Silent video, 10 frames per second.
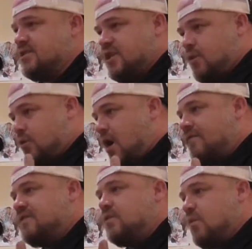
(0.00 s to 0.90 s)
and so I will
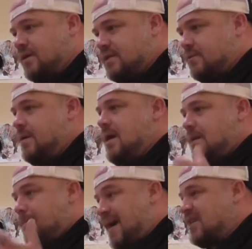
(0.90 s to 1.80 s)
often want to
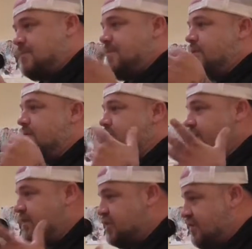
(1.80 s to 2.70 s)
bash people of
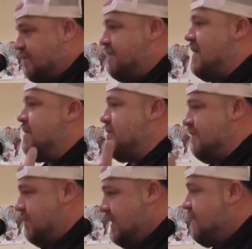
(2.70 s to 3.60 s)
religion, of faith,
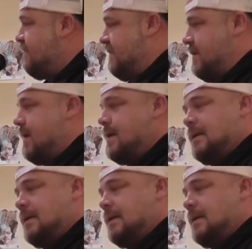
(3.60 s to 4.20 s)
of belief, and